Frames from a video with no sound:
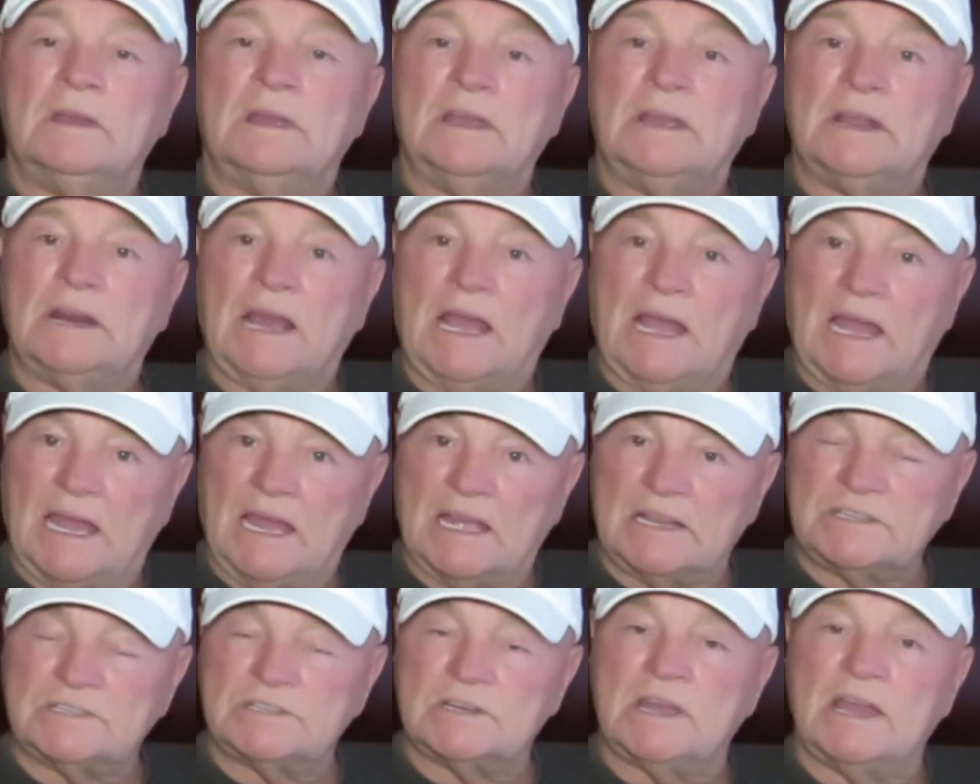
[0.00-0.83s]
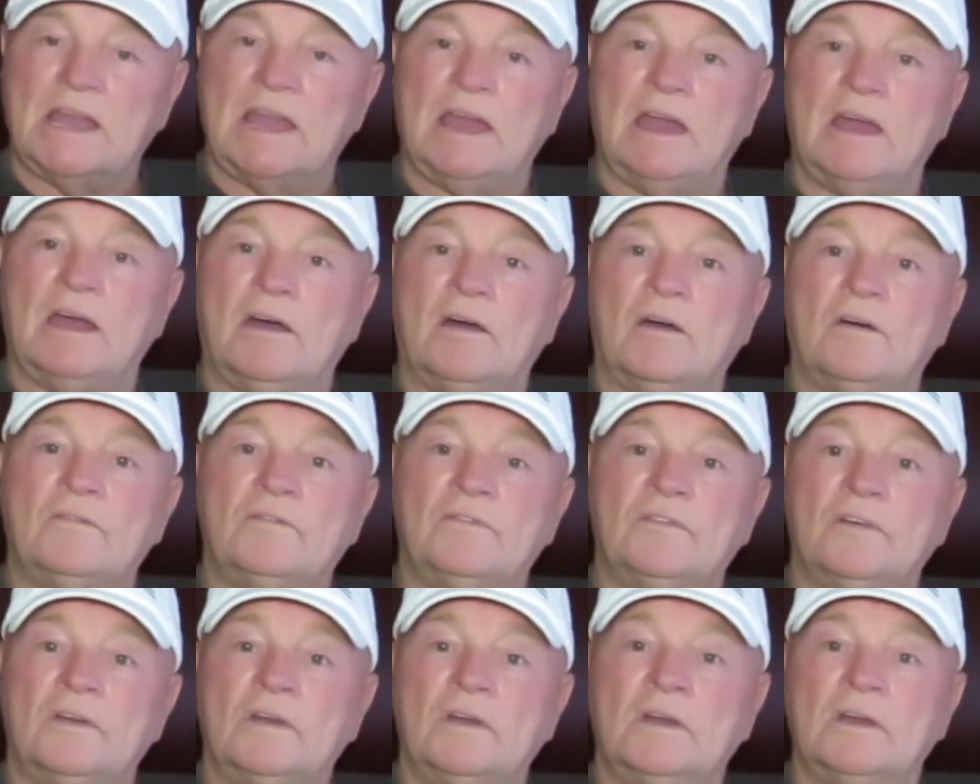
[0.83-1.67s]
It has to have
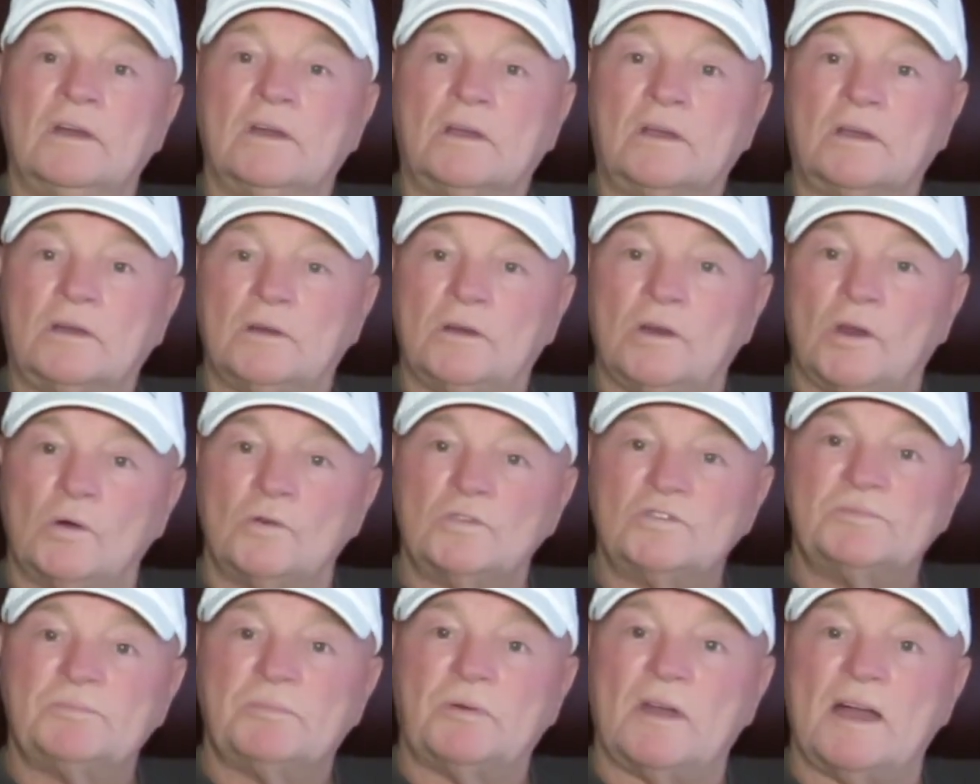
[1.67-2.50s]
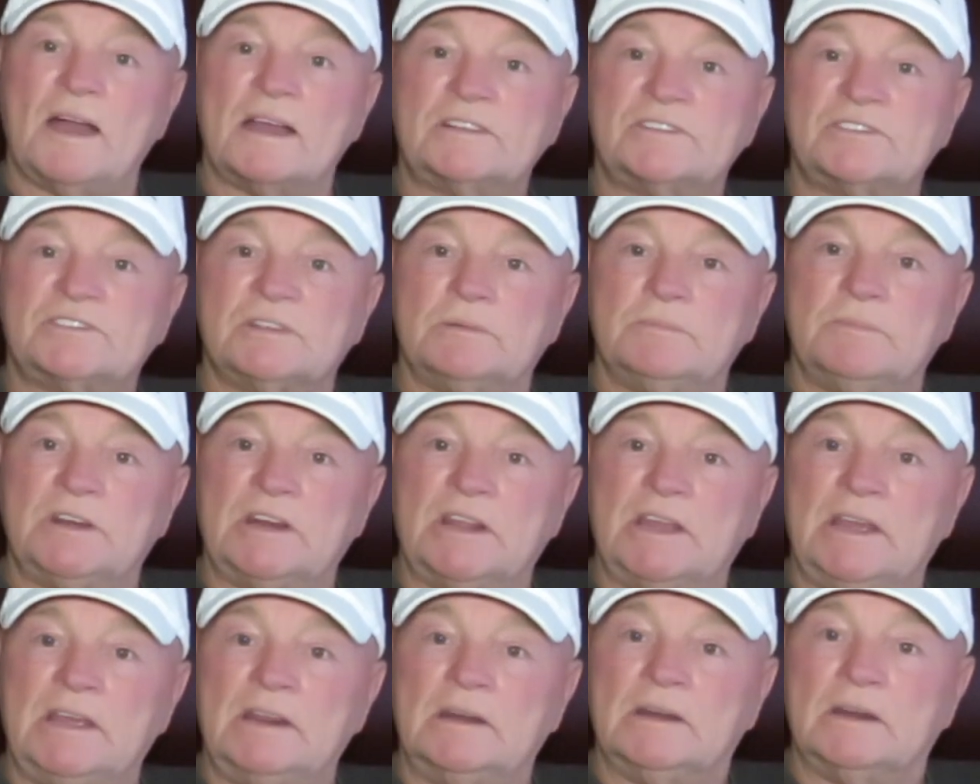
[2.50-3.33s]
close
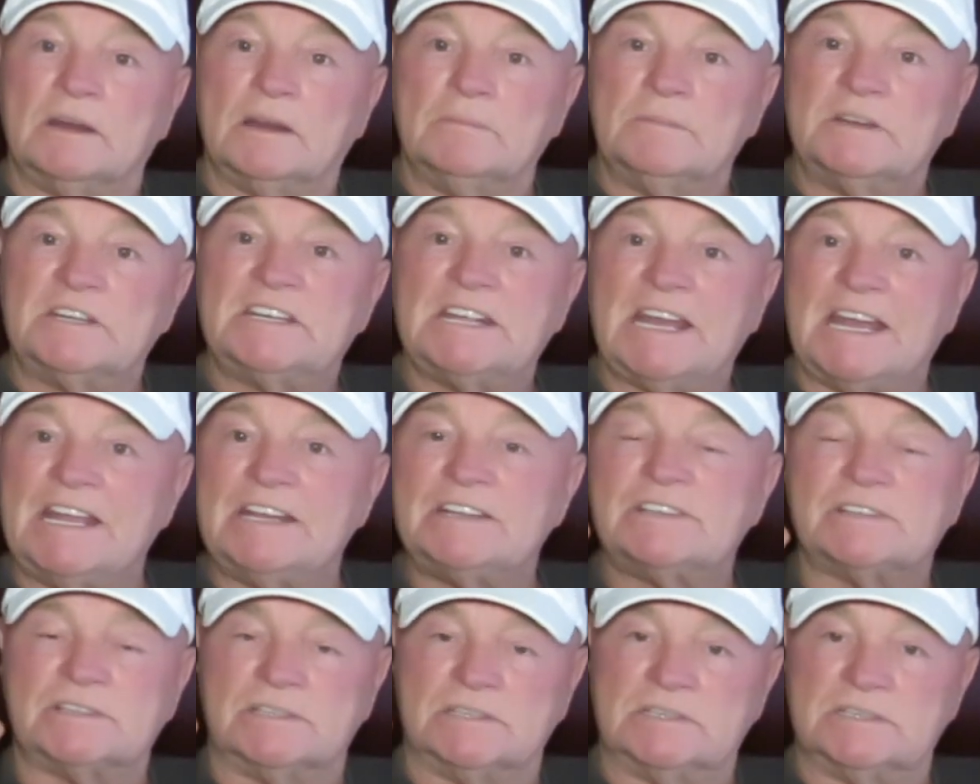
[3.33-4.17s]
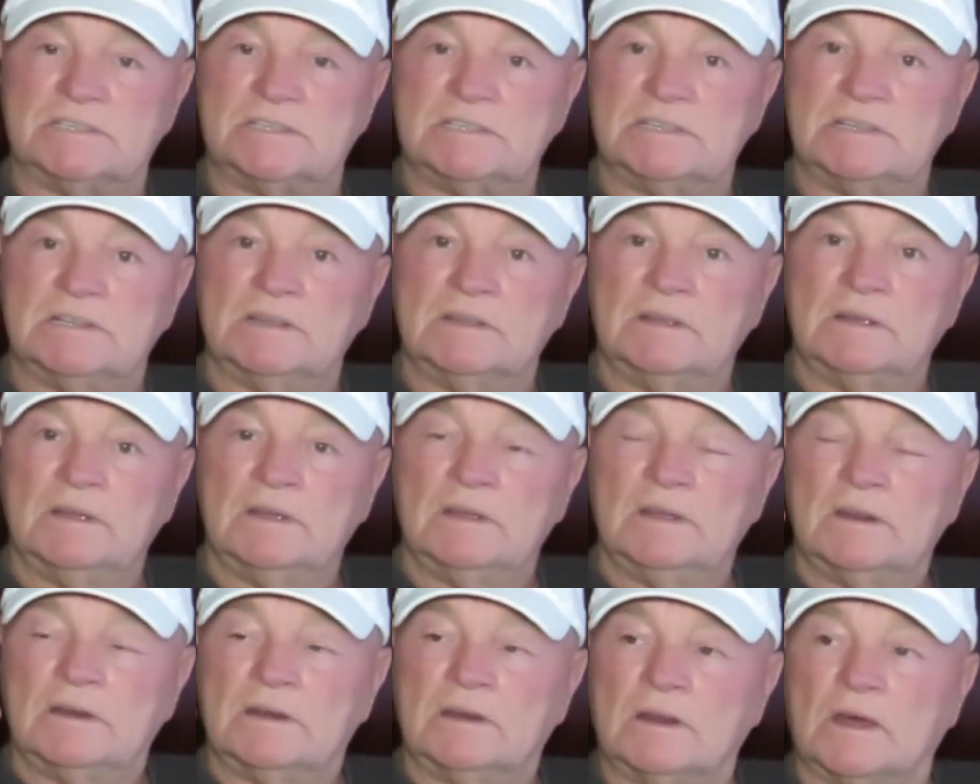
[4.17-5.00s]
proximity limitations.
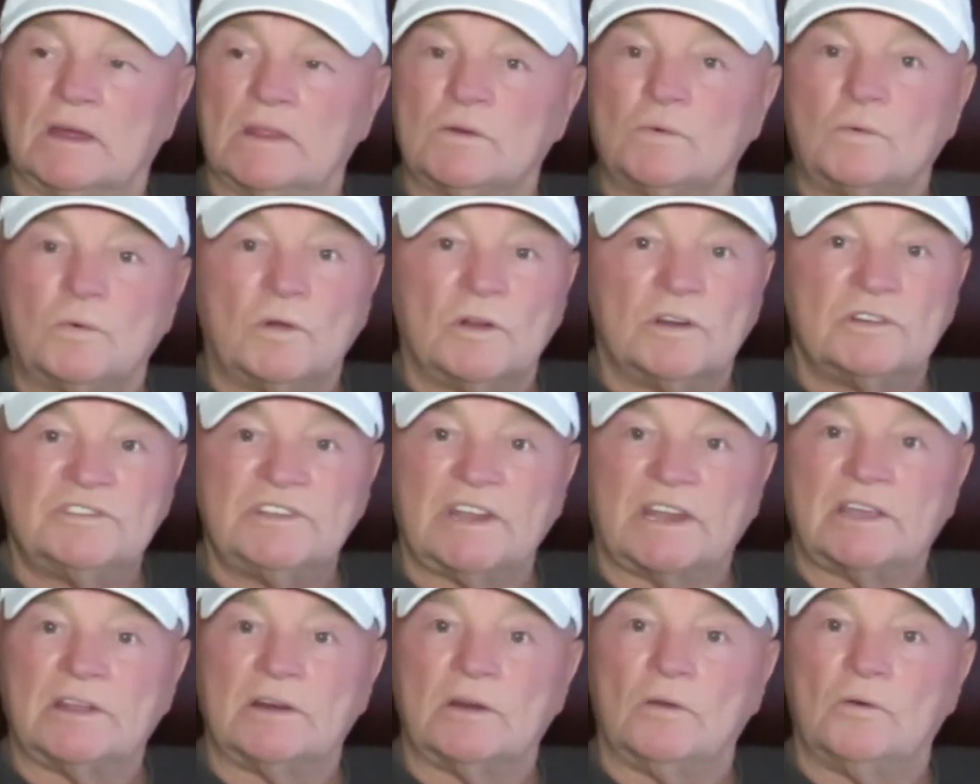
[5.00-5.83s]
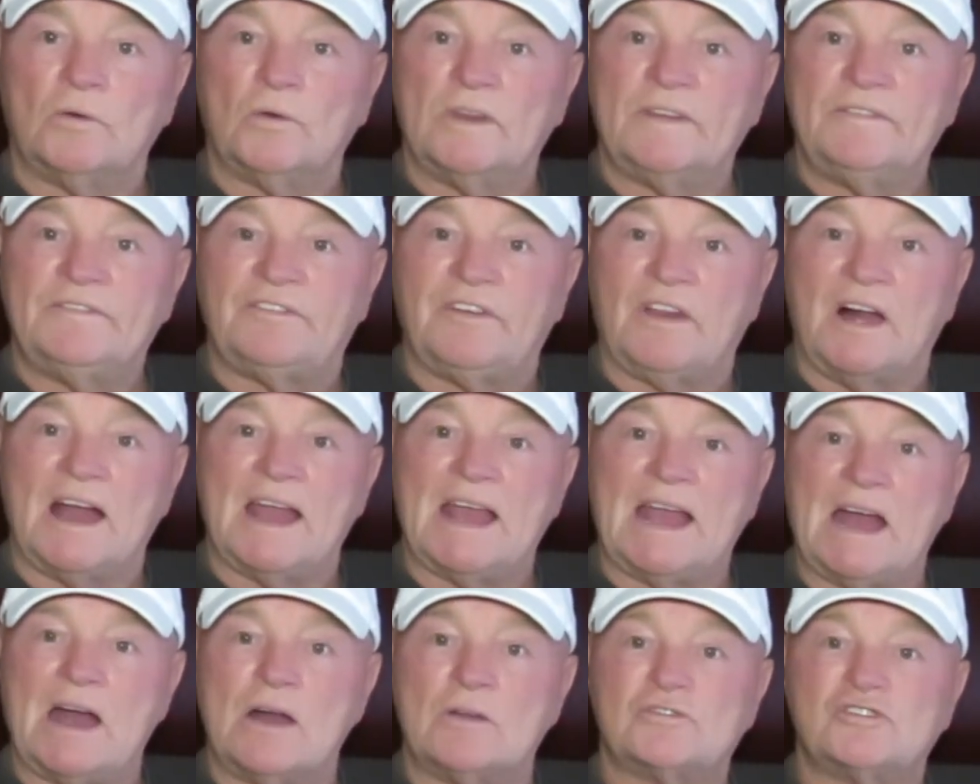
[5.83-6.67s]
In other words, it can only
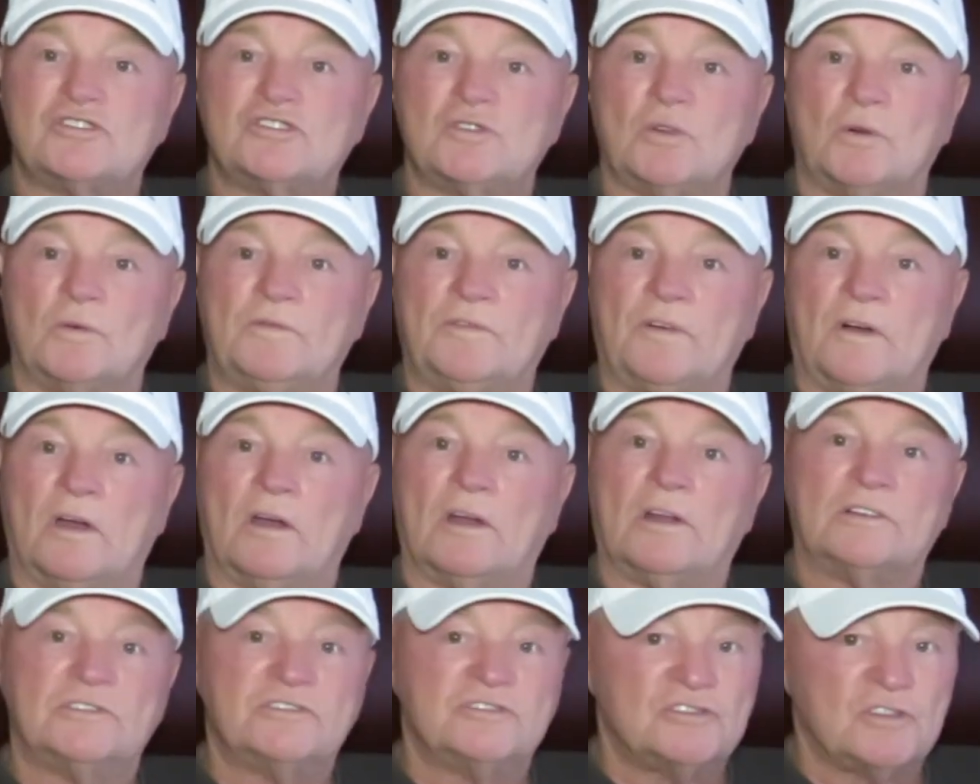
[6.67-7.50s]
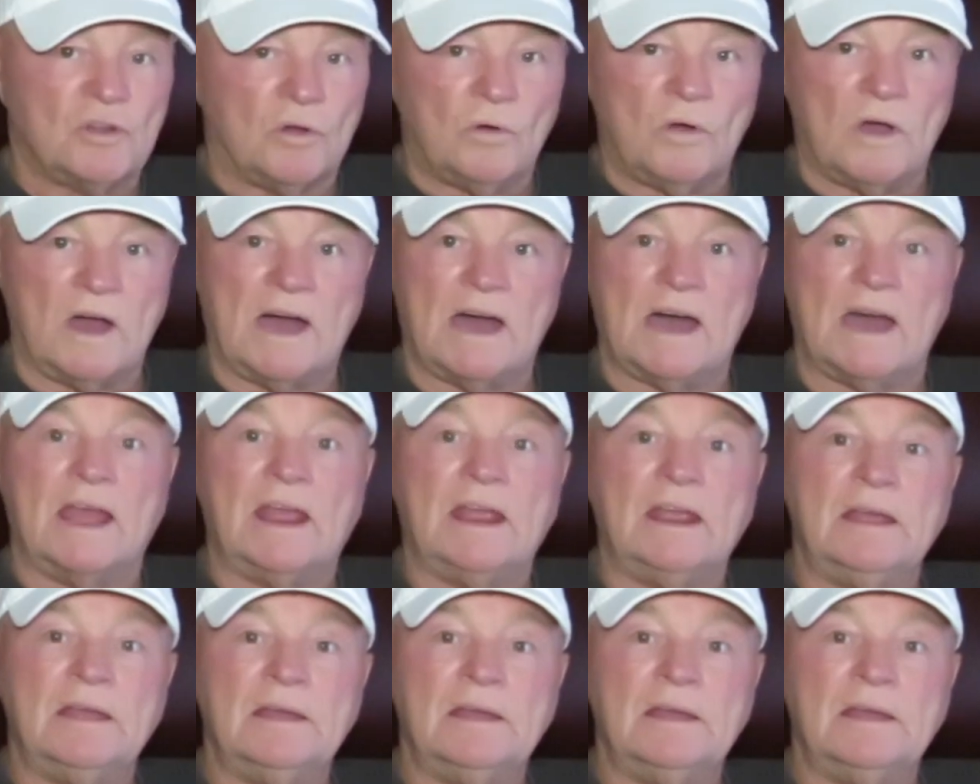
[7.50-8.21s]
fly out so far, so high.